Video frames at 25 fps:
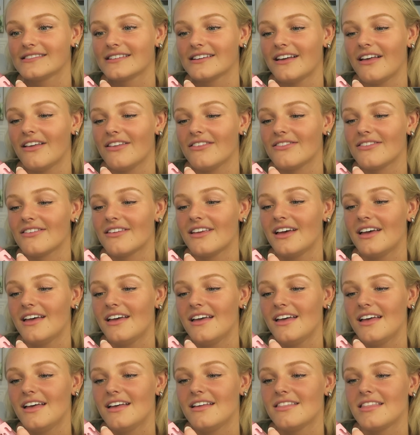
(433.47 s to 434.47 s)
because
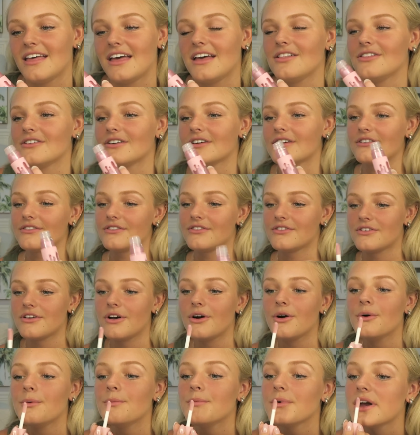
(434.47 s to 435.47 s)
they look
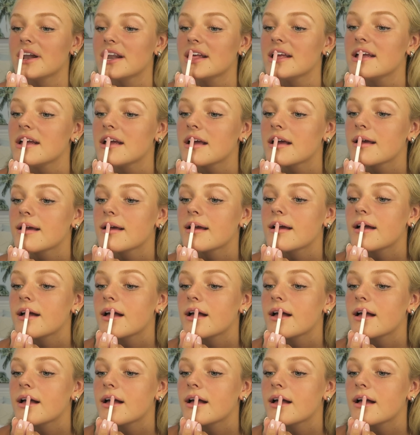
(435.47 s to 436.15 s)
so pretty.